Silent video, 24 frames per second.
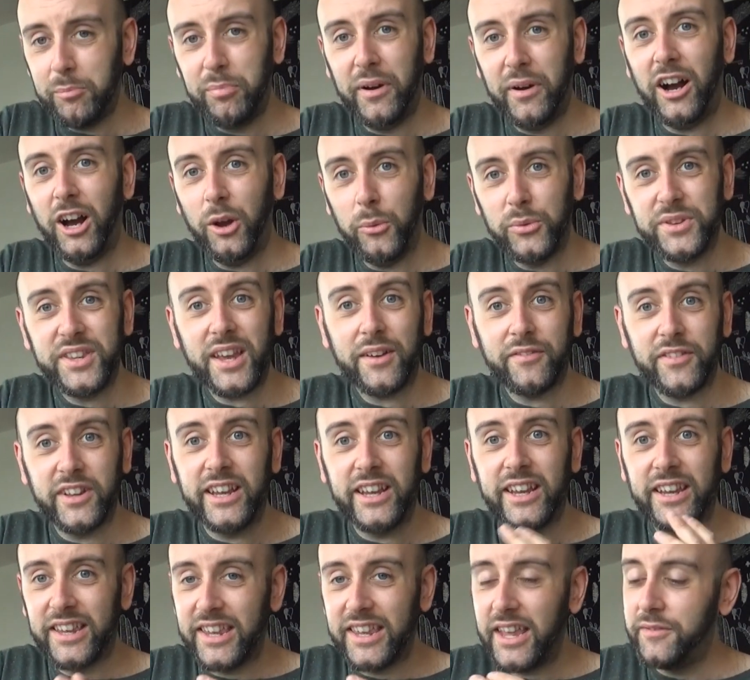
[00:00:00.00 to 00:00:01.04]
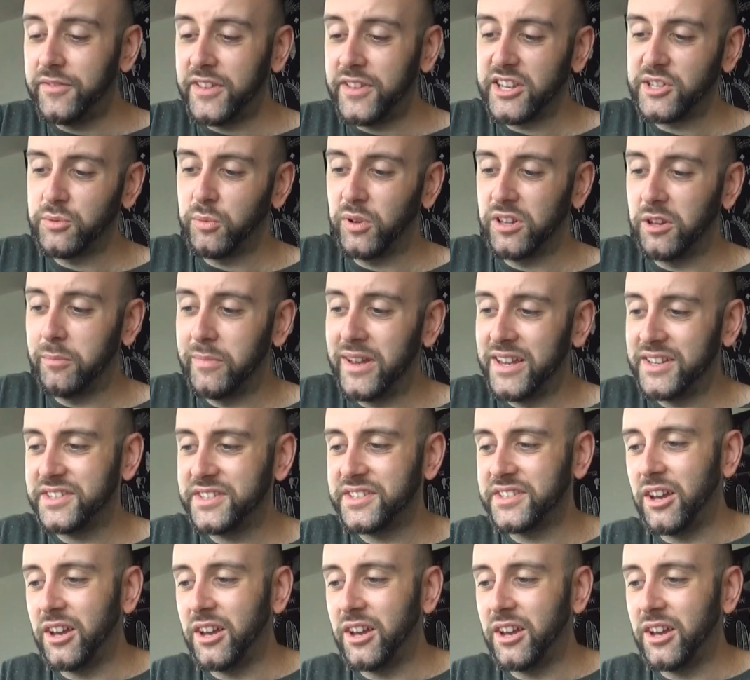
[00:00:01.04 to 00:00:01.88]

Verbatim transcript: but I would definitely give this one a miss.